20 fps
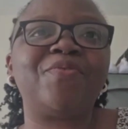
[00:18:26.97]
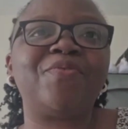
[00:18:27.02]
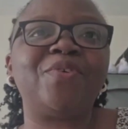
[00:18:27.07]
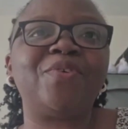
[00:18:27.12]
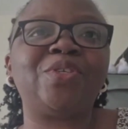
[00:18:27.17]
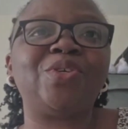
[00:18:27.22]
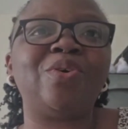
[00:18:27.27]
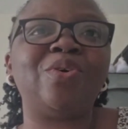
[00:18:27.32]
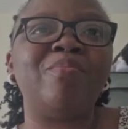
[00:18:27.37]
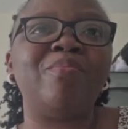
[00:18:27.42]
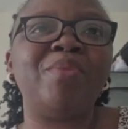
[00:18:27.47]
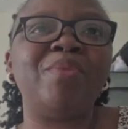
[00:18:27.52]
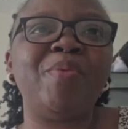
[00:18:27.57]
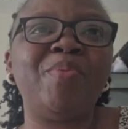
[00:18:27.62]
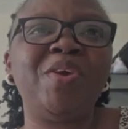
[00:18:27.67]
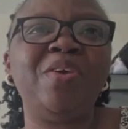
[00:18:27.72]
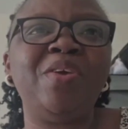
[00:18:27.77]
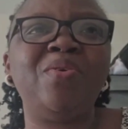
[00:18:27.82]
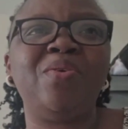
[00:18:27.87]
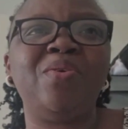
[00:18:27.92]
take for
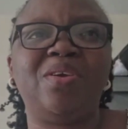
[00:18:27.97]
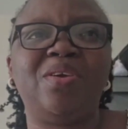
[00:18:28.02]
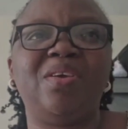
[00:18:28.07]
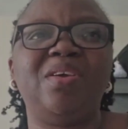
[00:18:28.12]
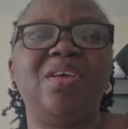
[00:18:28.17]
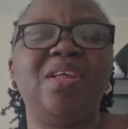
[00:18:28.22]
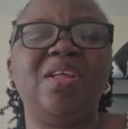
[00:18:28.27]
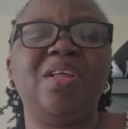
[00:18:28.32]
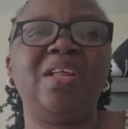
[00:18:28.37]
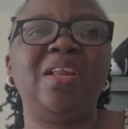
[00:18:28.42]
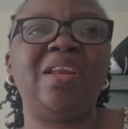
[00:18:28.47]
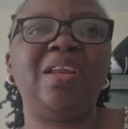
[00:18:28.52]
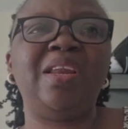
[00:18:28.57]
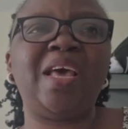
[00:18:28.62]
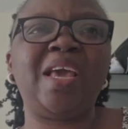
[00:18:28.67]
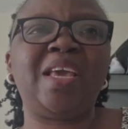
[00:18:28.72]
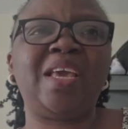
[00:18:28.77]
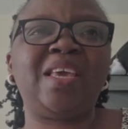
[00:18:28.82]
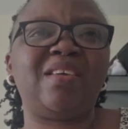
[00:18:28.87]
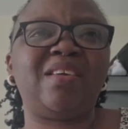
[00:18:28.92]
some, maybe
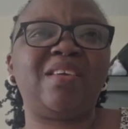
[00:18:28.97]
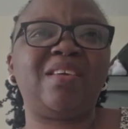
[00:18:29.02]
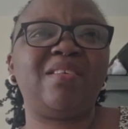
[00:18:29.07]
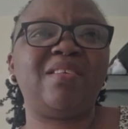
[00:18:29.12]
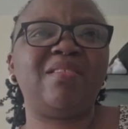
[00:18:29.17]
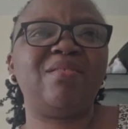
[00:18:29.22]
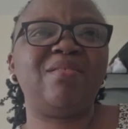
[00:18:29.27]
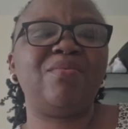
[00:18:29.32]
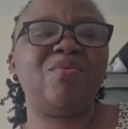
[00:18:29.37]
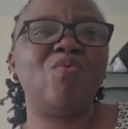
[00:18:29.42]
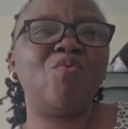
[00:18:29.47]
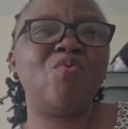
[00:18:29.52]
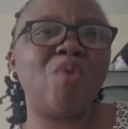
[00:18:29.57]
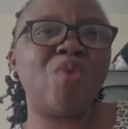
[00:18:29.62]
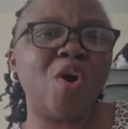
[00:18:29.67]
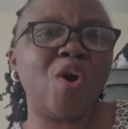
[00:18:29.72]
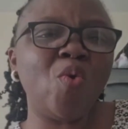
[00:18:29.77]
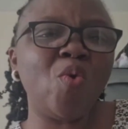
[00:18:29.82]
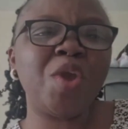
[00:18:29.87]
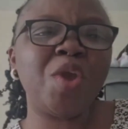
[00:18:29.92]
like
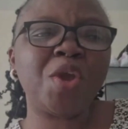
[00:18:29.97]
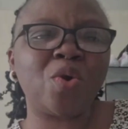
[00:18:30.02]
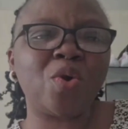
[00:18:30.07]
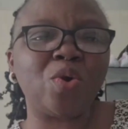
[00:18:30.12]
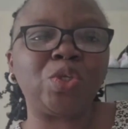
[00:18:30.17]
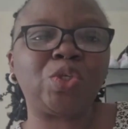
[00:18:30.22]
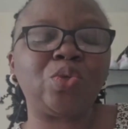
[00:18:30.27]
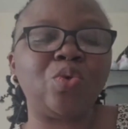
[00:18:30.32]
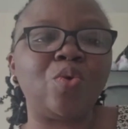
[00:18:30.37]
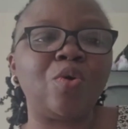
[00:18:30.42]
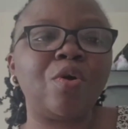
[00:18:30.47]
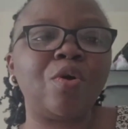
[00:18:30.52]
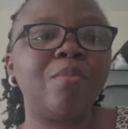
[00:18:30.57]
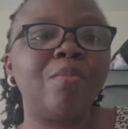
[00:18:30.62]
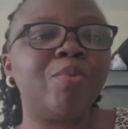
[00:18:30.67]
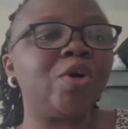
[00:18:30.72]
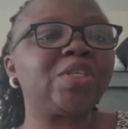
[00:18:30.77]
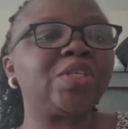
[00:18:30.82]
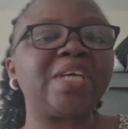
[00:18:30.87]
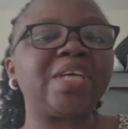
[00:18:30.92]
1 week or
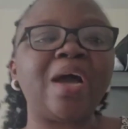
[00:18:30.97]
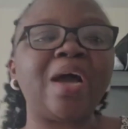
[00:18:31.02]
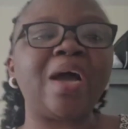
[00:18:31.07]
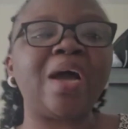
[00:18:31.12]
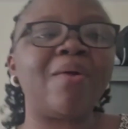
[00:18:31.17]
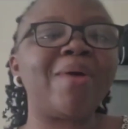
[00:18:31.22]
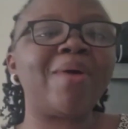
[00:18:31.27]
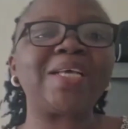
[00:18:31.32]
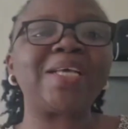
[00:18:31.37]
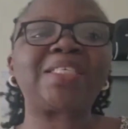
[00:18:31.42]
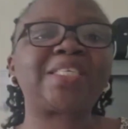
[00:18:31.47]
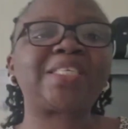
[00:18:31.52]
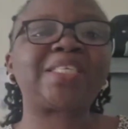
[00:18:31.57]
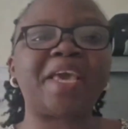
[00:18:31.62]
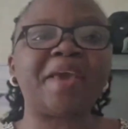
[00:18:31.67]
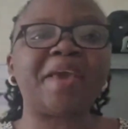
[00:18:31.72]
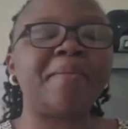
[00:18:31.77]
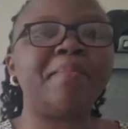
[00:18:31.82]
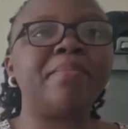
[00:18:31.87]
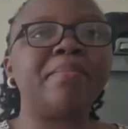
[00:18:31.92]
so. But ours
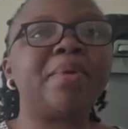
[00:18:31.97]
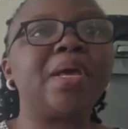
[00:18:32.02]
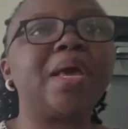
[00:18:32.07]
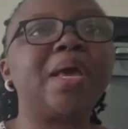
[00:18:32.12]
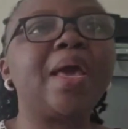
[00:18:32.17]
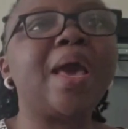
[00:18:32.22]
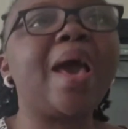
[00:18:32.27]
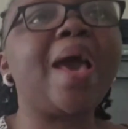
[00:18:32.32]
came,